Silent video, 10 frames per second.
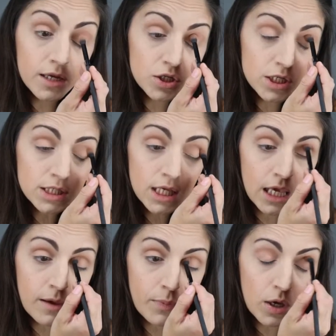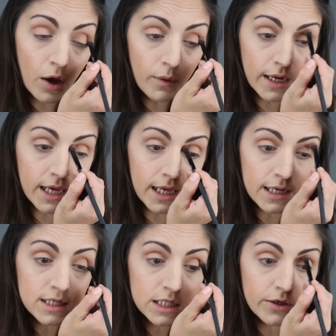And just keep going
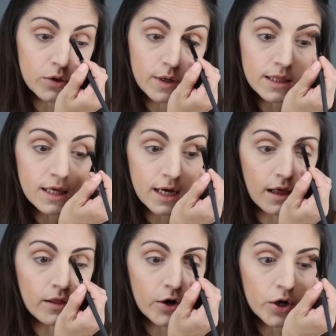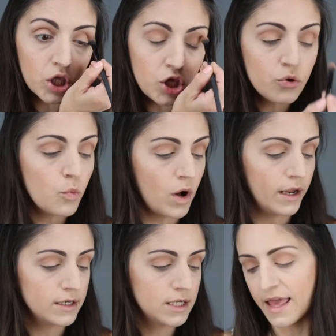in until you get the color you
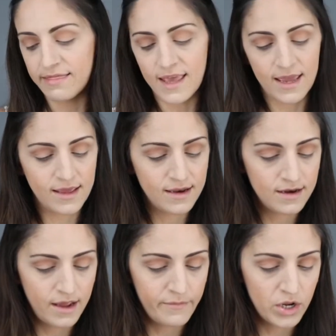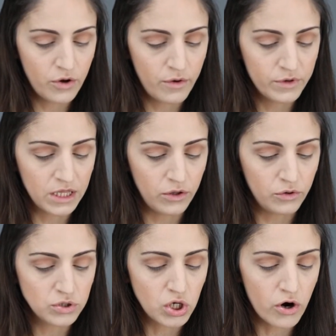want. And then I'm gonna go in with a
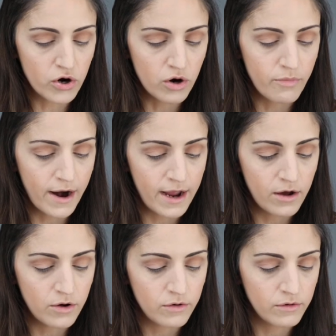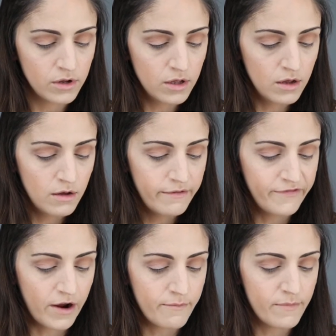little darker brown
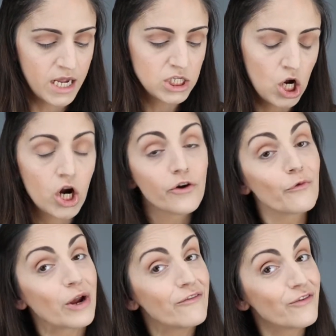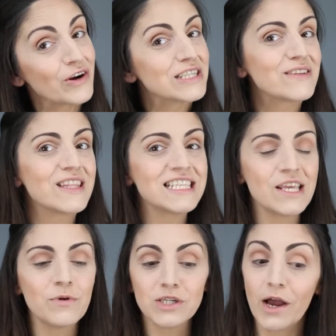from my Tarte Rainforest of the
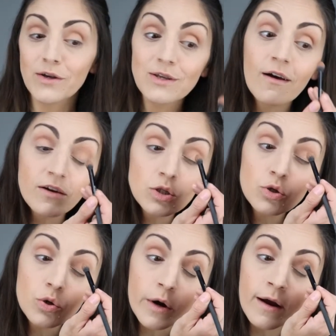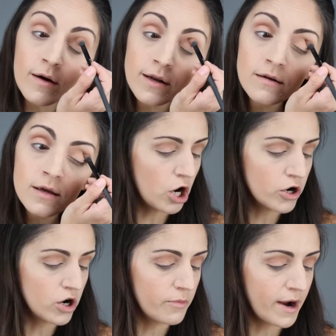Sea, which I also have a tutorial on.
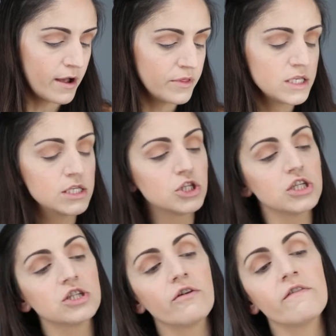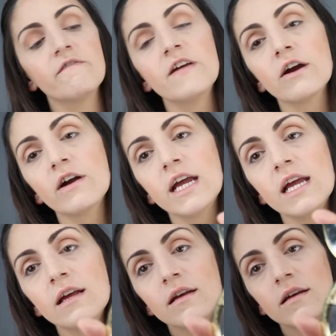Darker brown, this is just your very